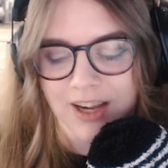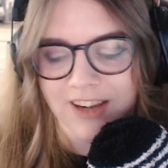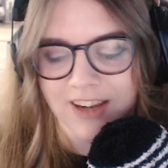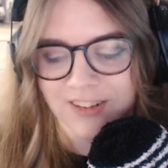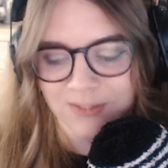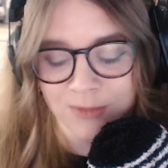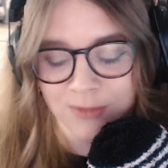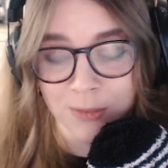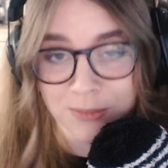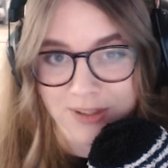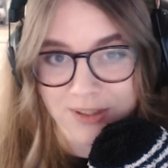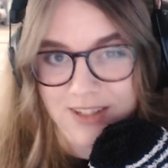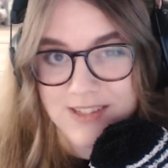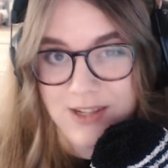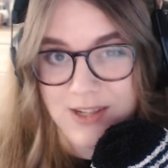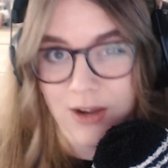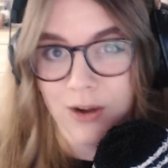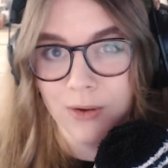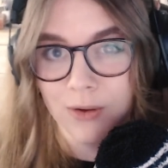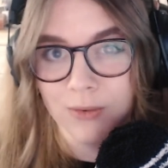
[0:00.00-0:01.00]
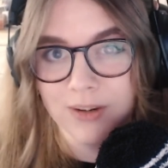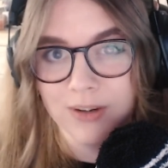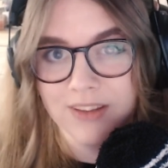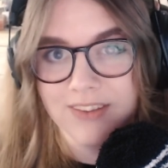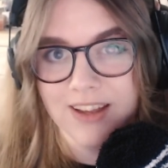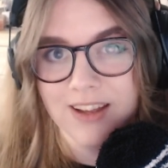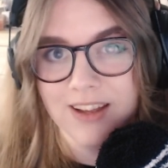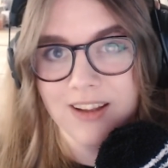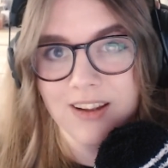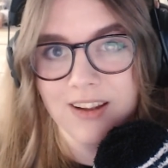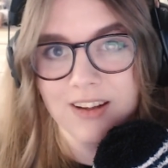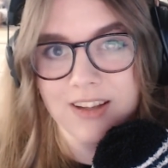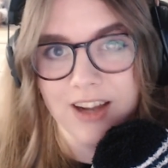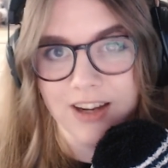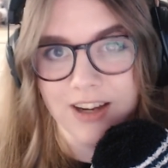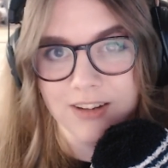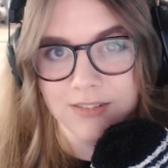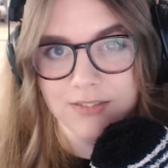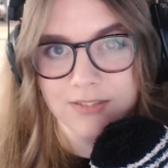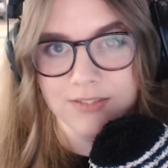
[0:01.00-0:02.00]
kind of women as a whole in that
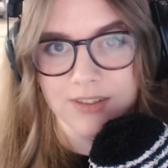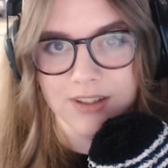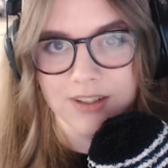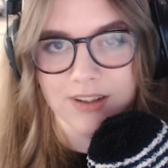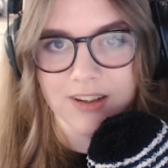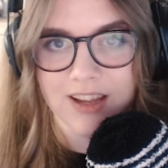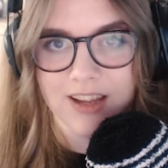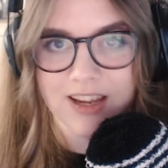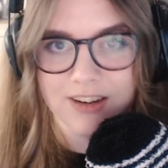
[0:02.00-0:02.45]
kind of uh,